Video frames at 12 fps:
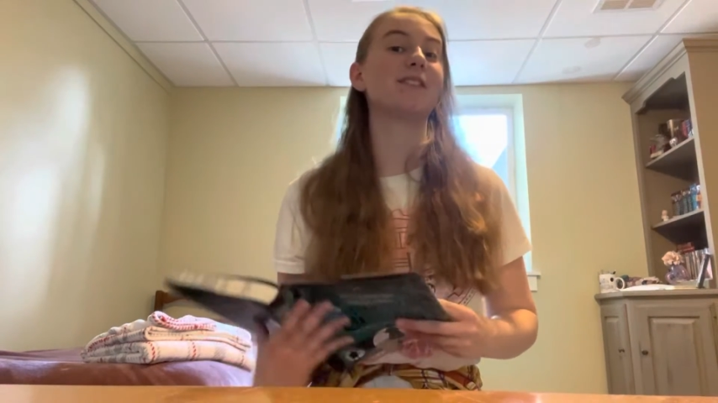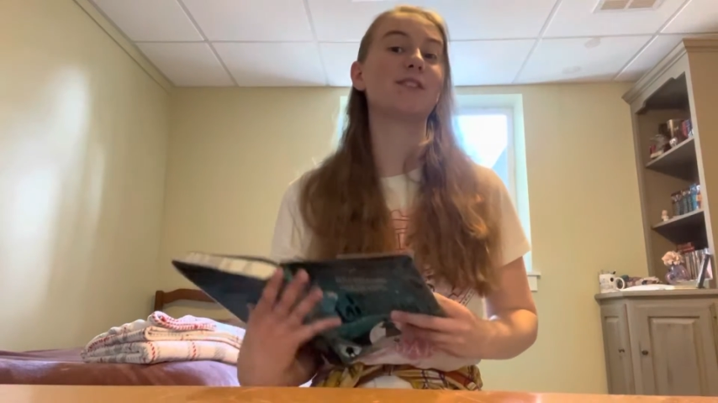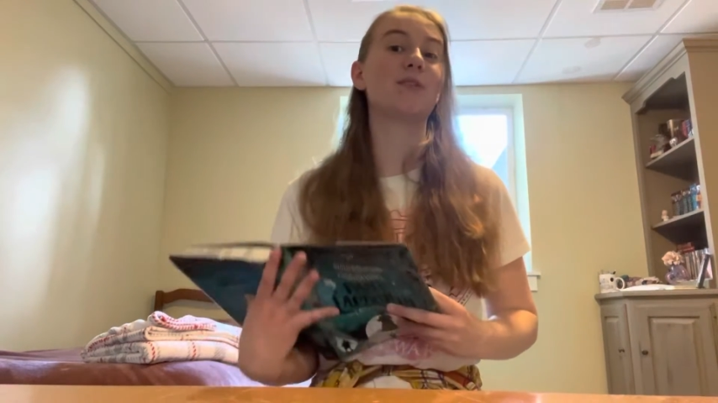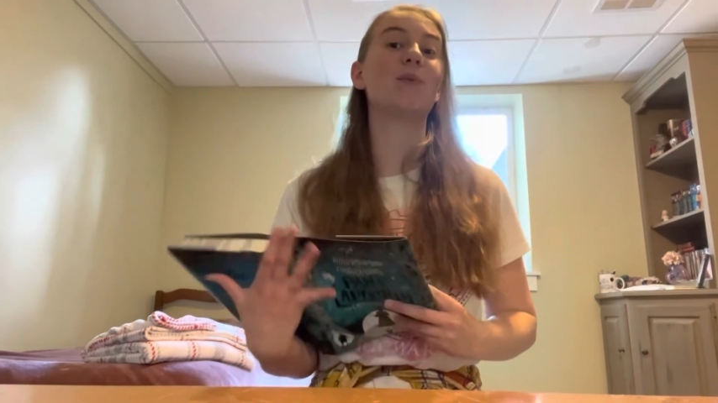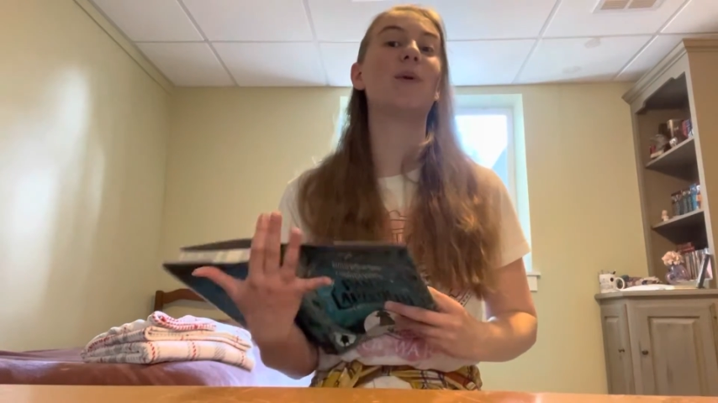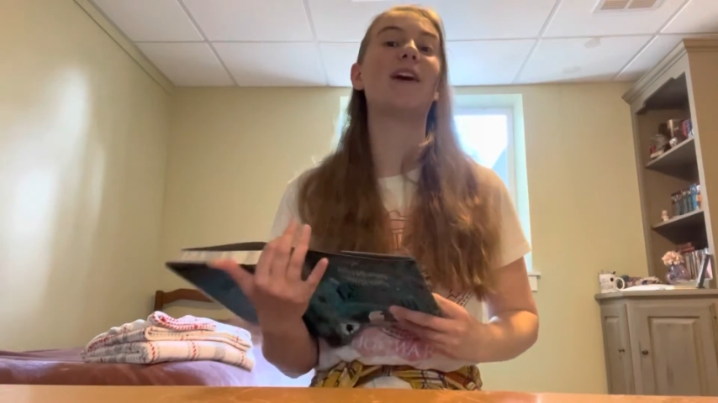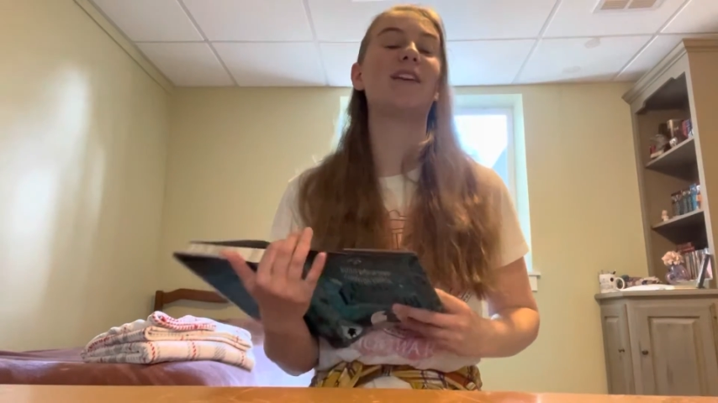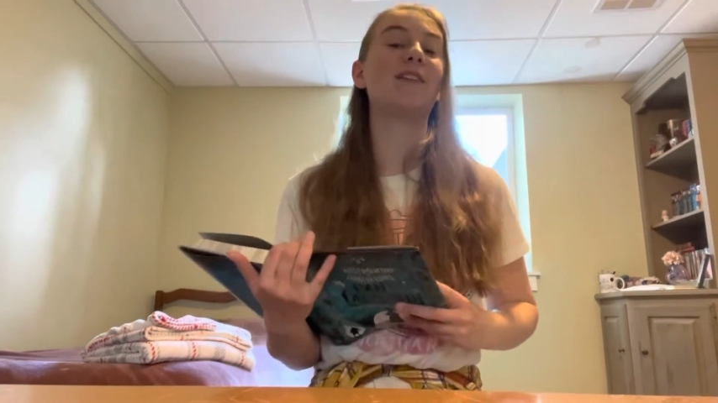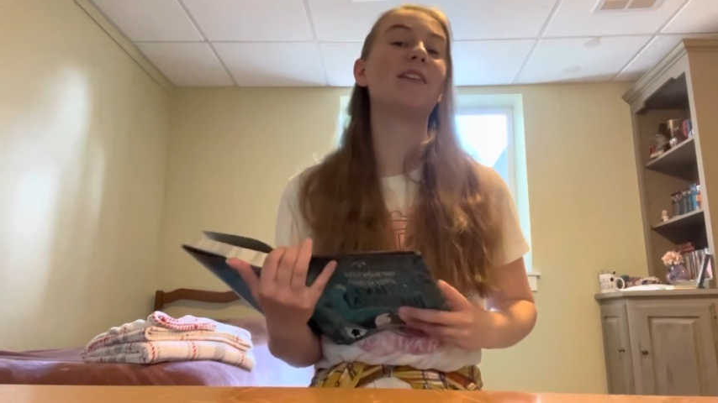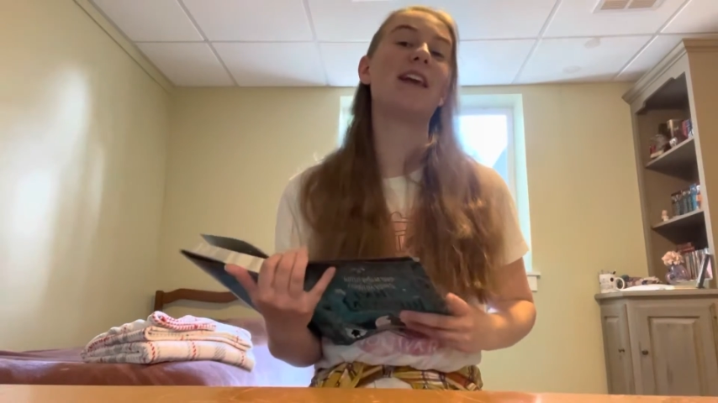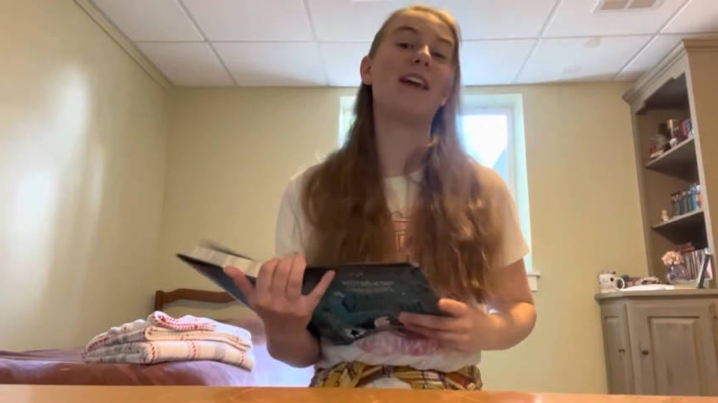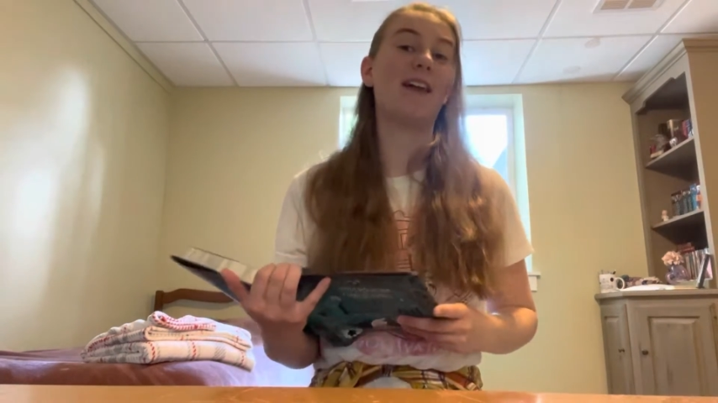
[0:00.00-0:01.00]
So what
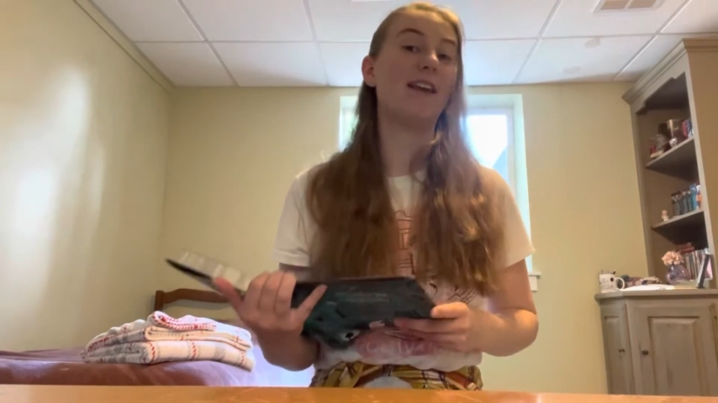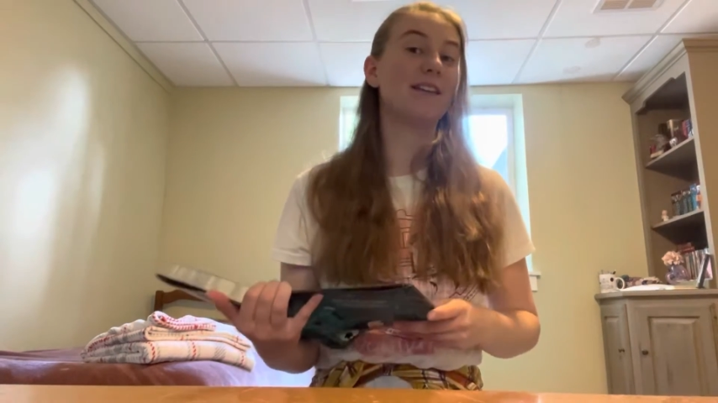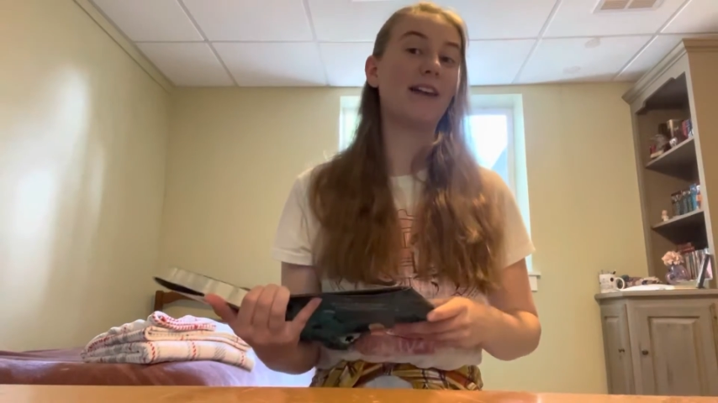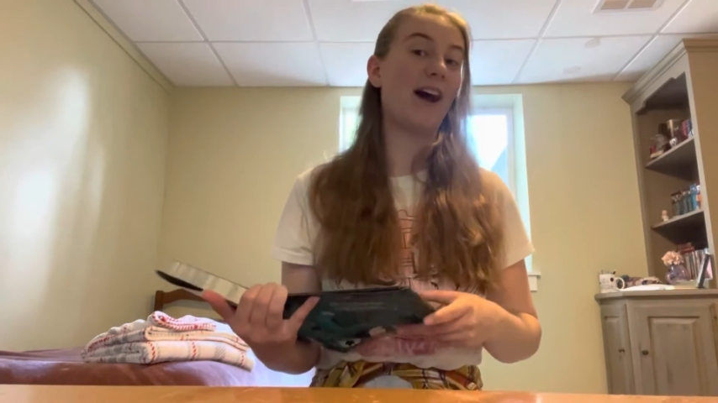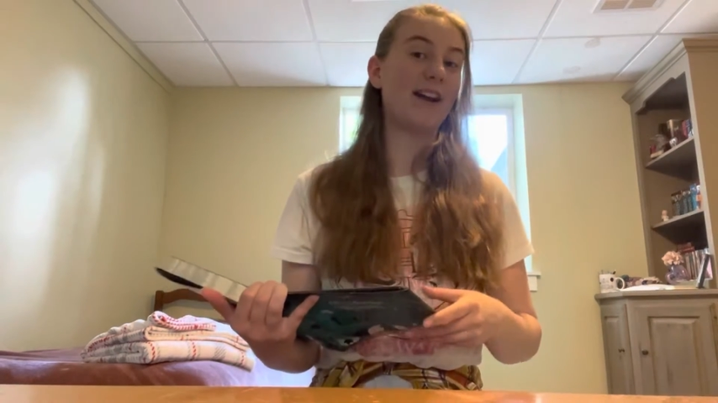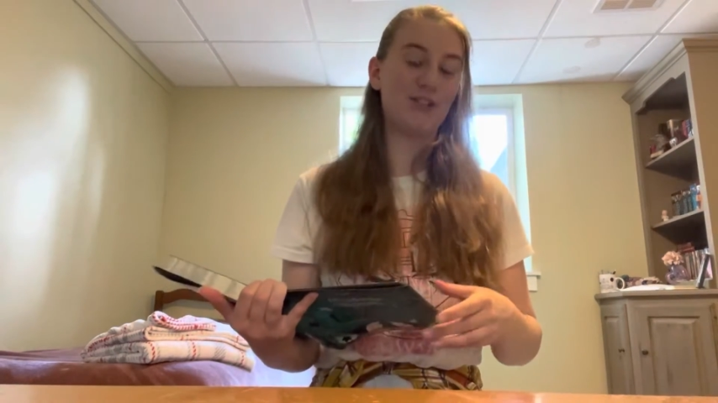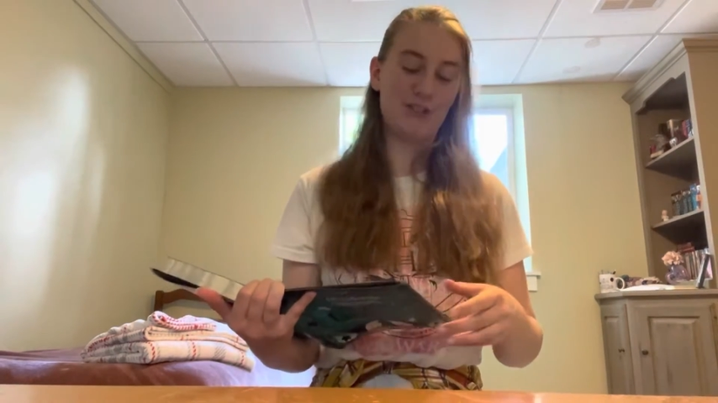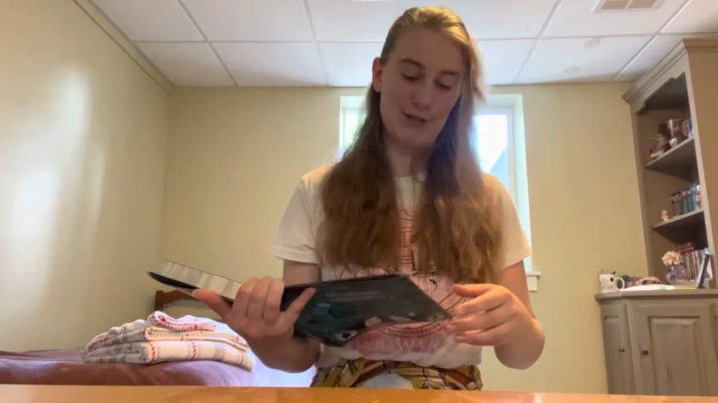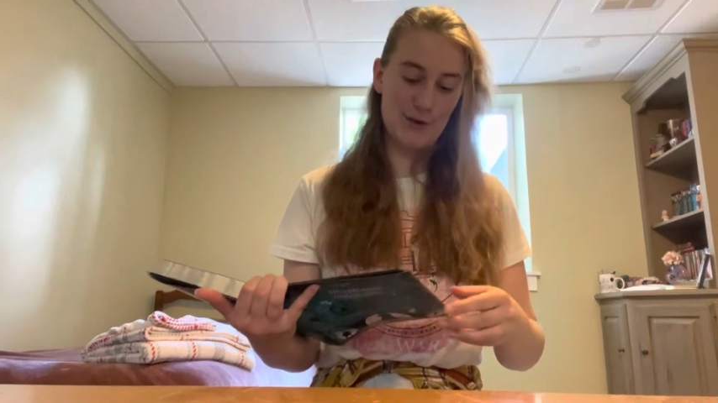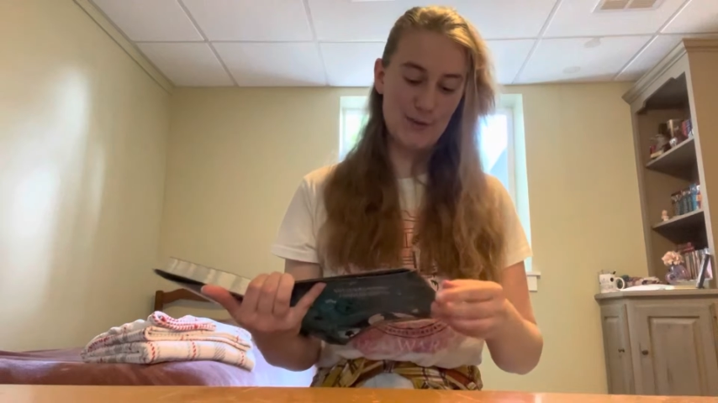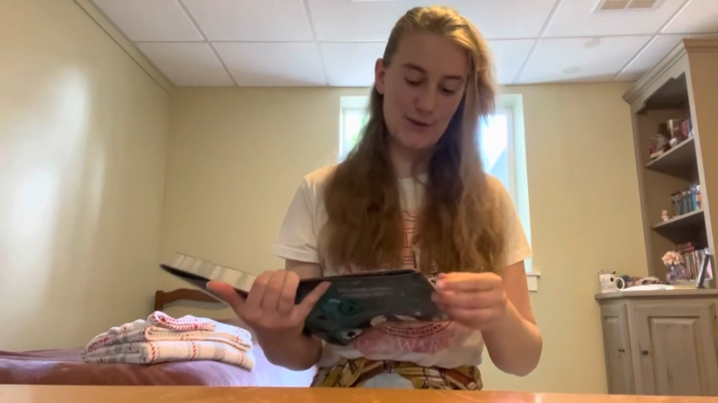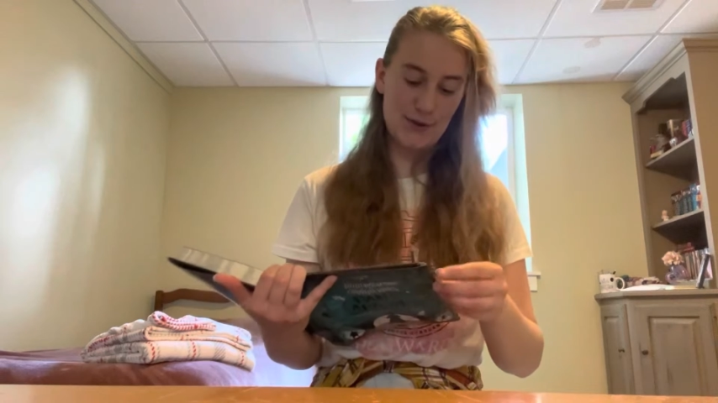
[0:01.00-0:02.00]
can I
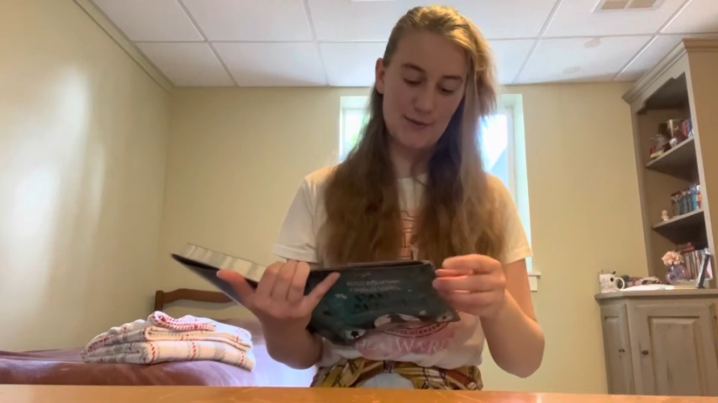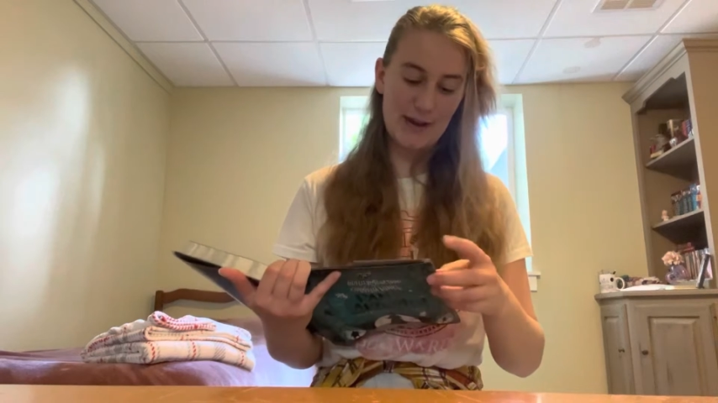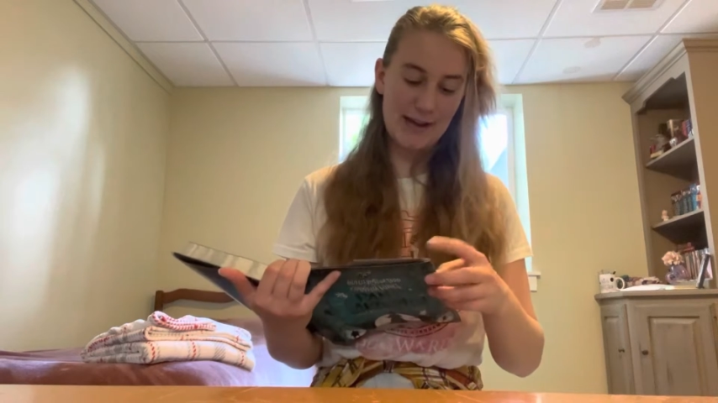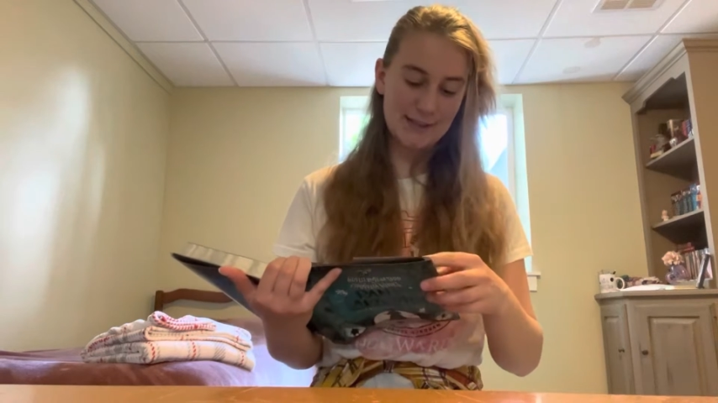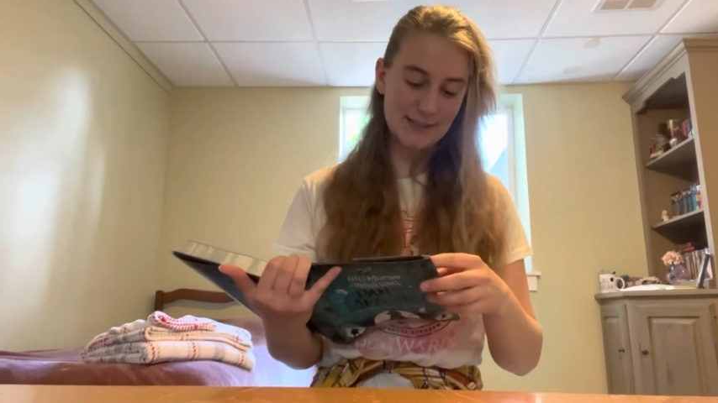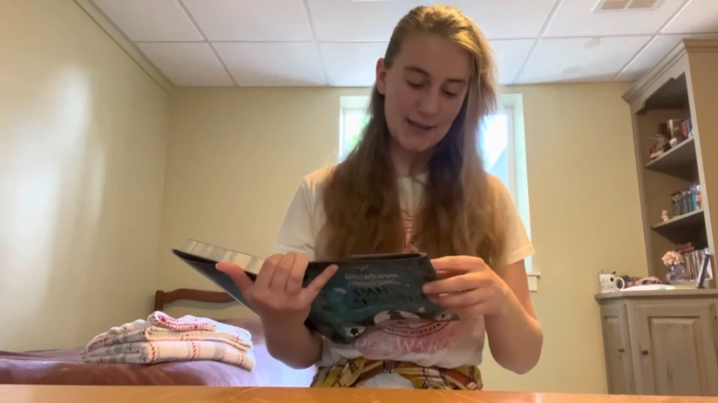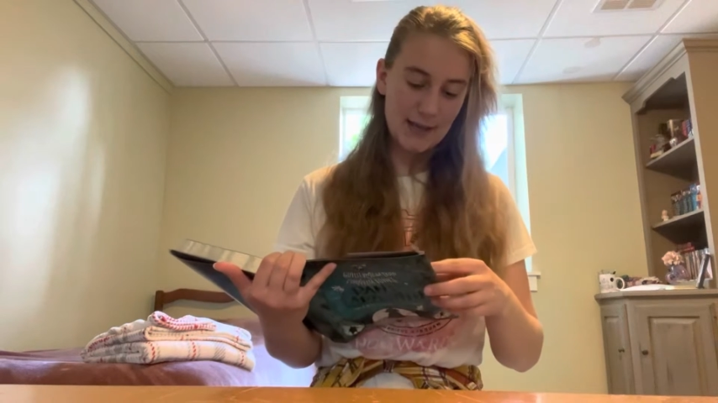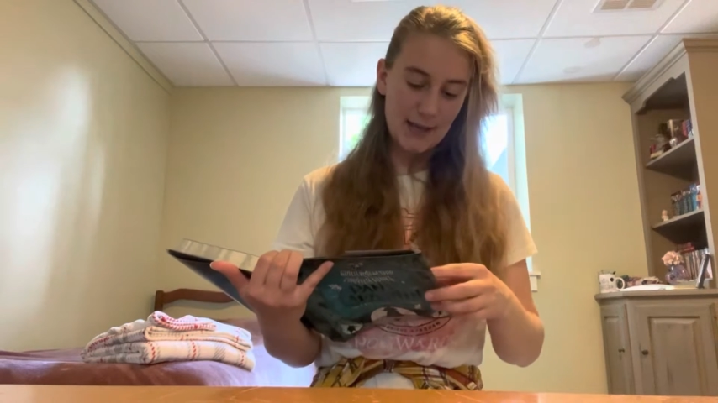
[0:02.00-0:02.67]
share with you guys?